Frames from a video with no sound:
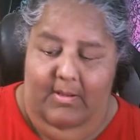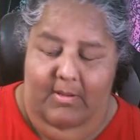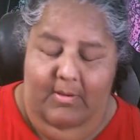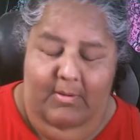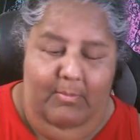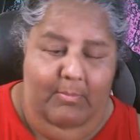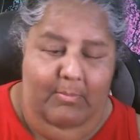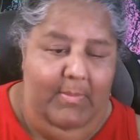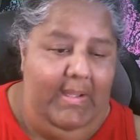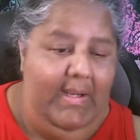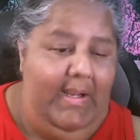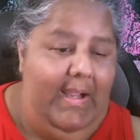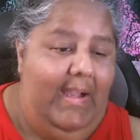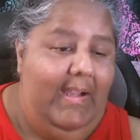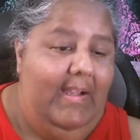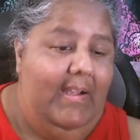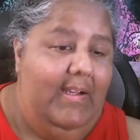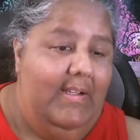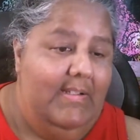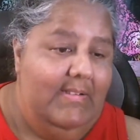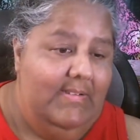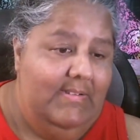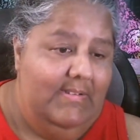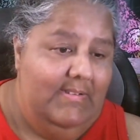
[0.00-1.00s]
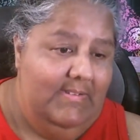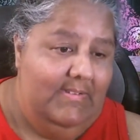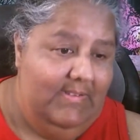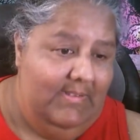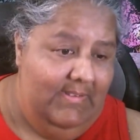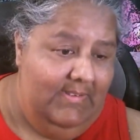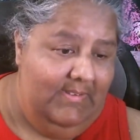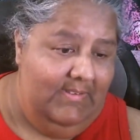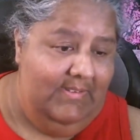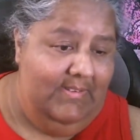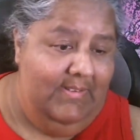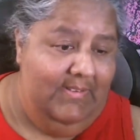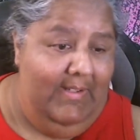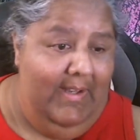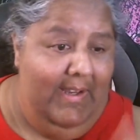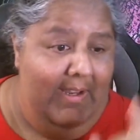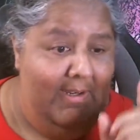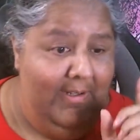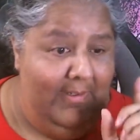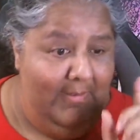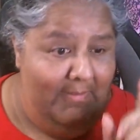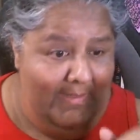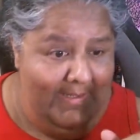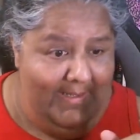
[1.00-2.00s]
Mira, cousin sister,
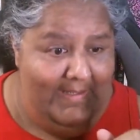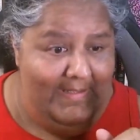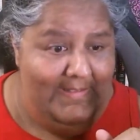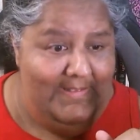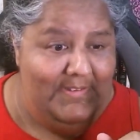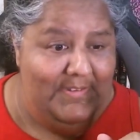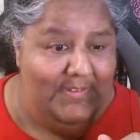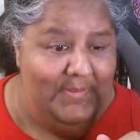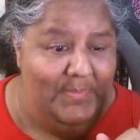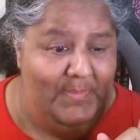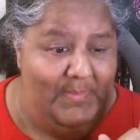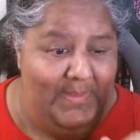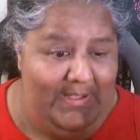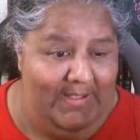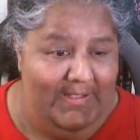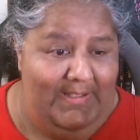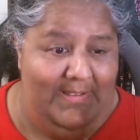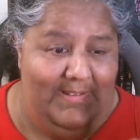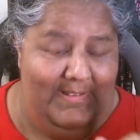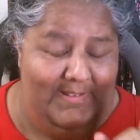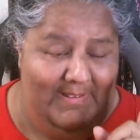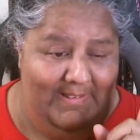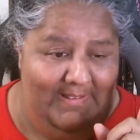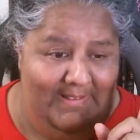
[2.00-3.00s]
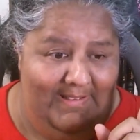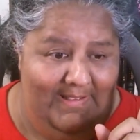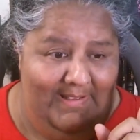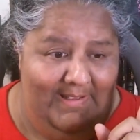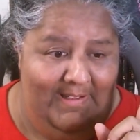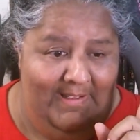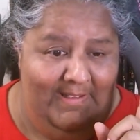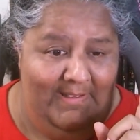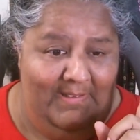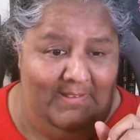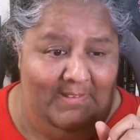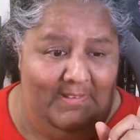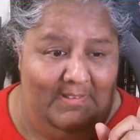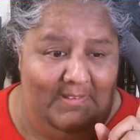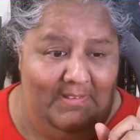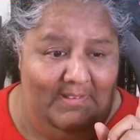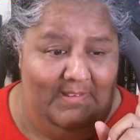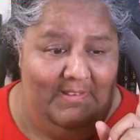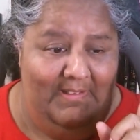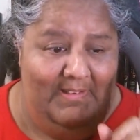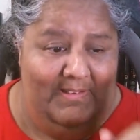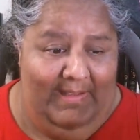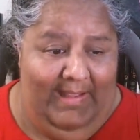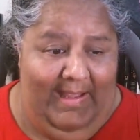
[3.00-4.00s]
agreeing to meet in
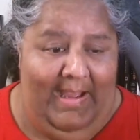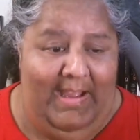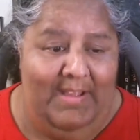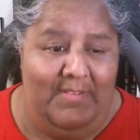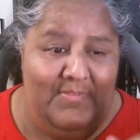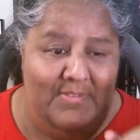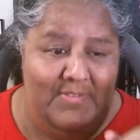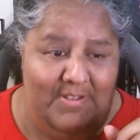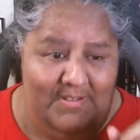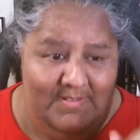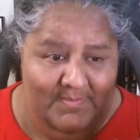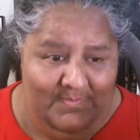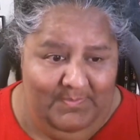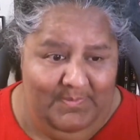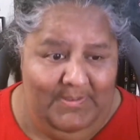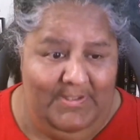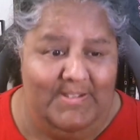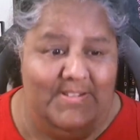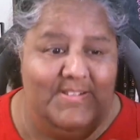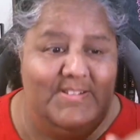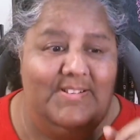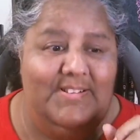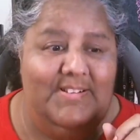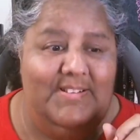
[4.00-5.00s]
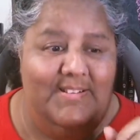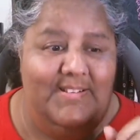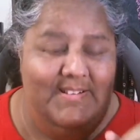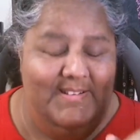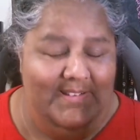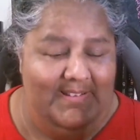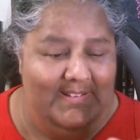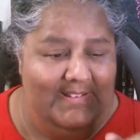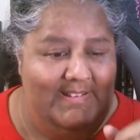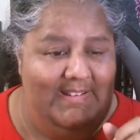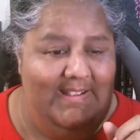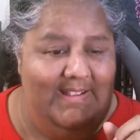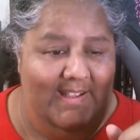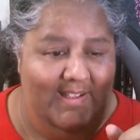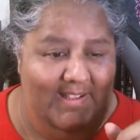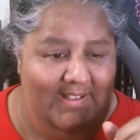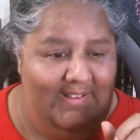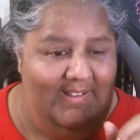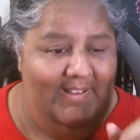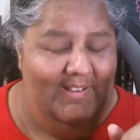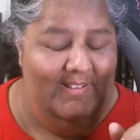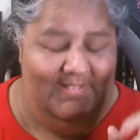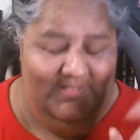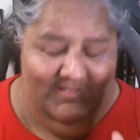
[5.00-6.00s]
live in person.
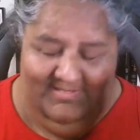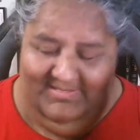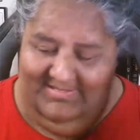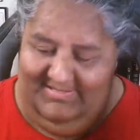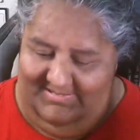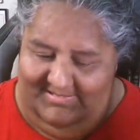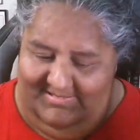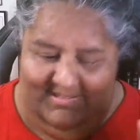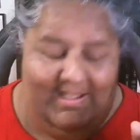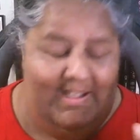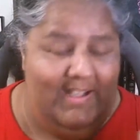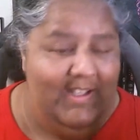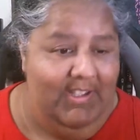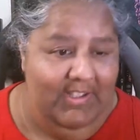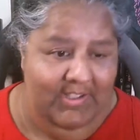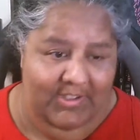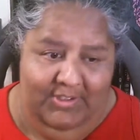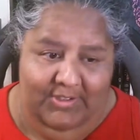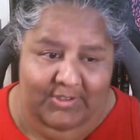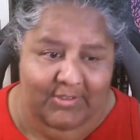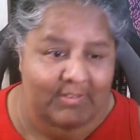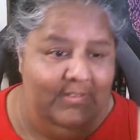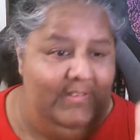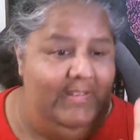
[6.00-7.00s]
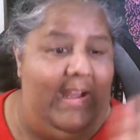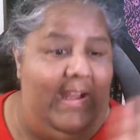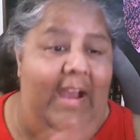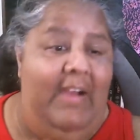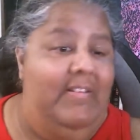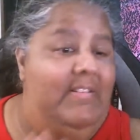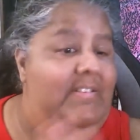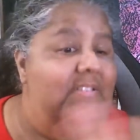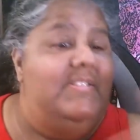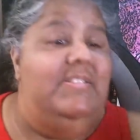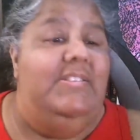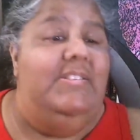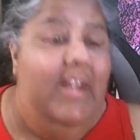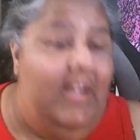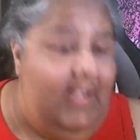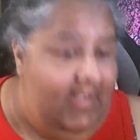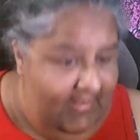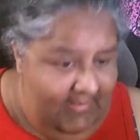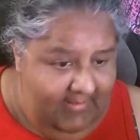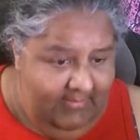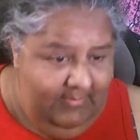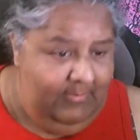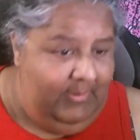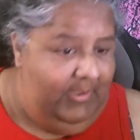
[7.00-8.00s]
Now it's done.
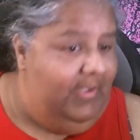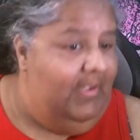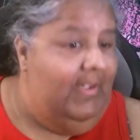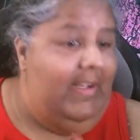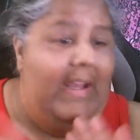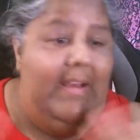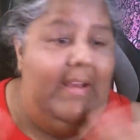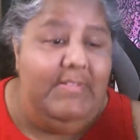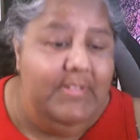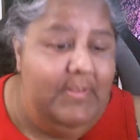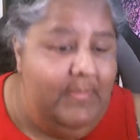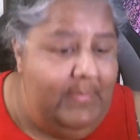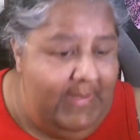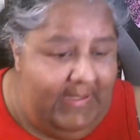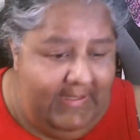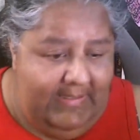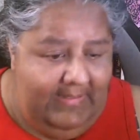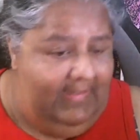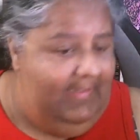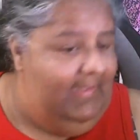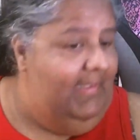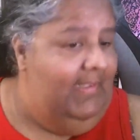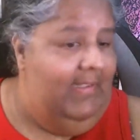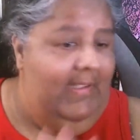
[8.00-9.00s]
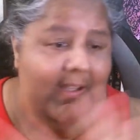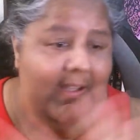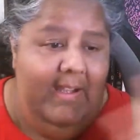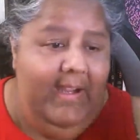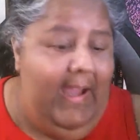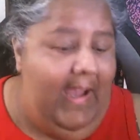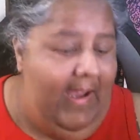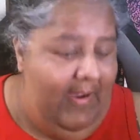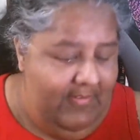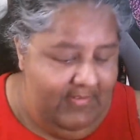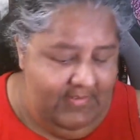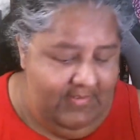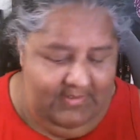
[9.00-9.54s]
We're gonna have to meet and hang out.